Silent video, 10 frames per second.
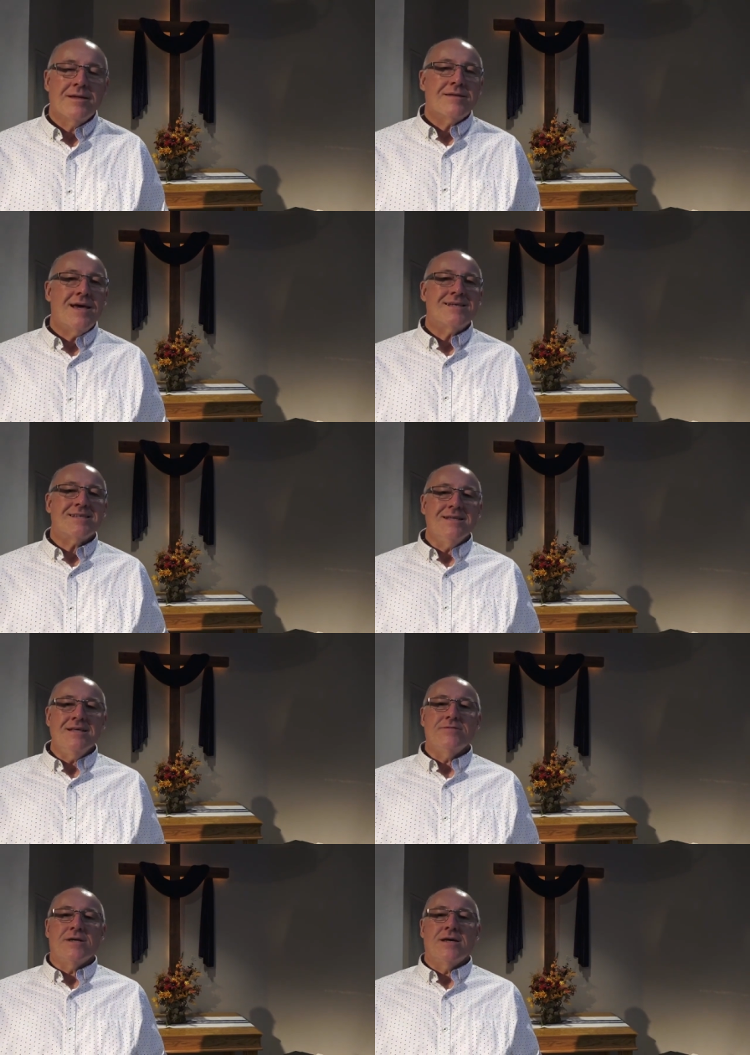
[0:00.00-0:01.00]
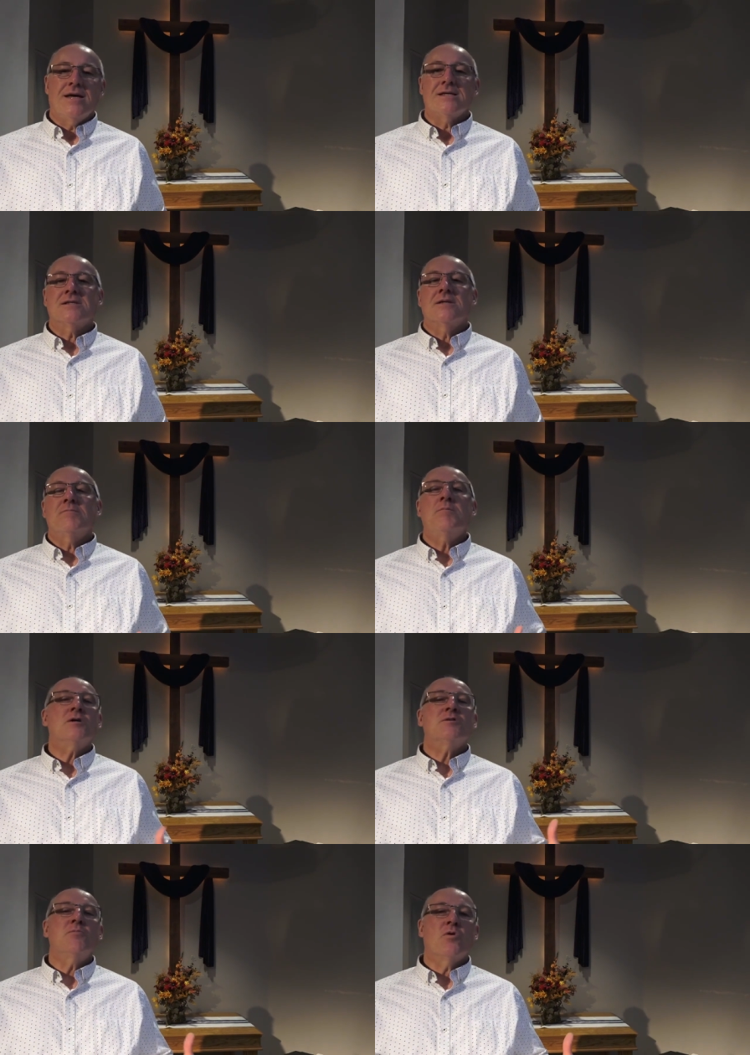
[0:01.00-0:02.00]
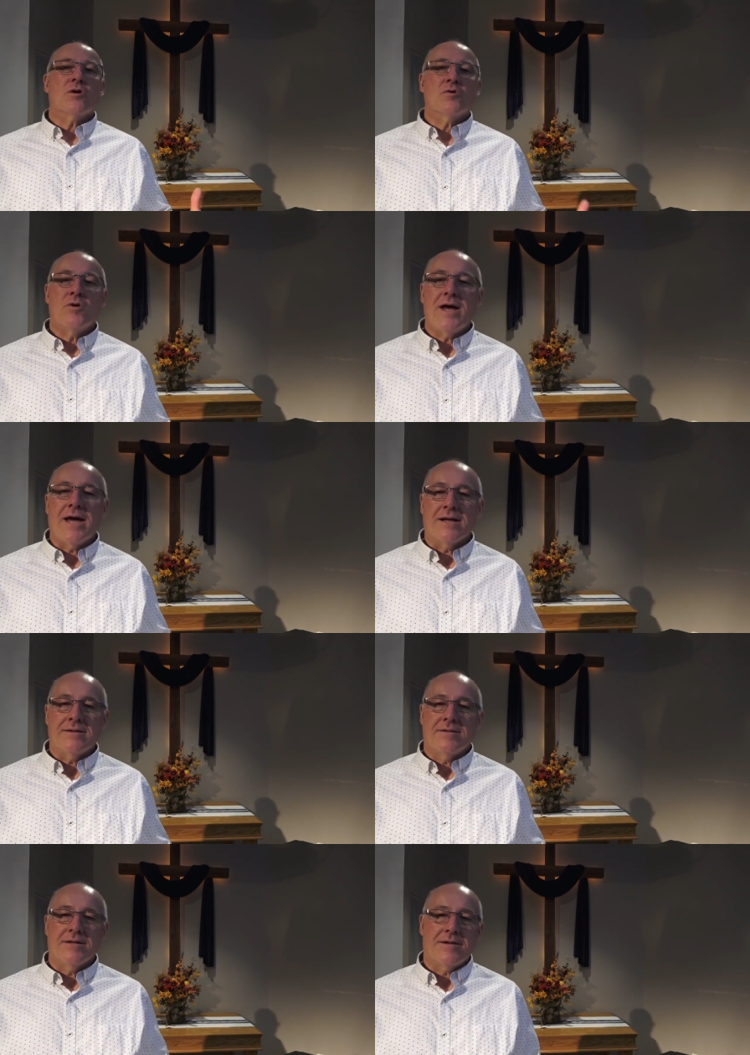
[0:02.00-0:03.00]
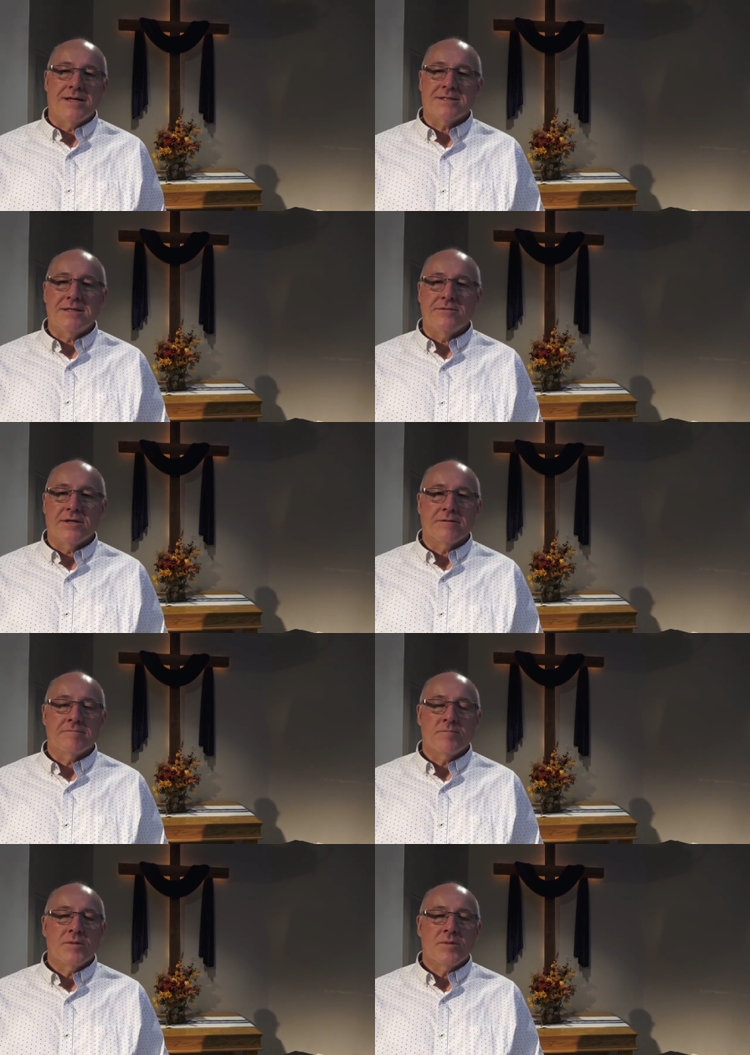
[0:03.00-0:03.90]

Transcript: Thanks living is much more grand than Thanksgiving.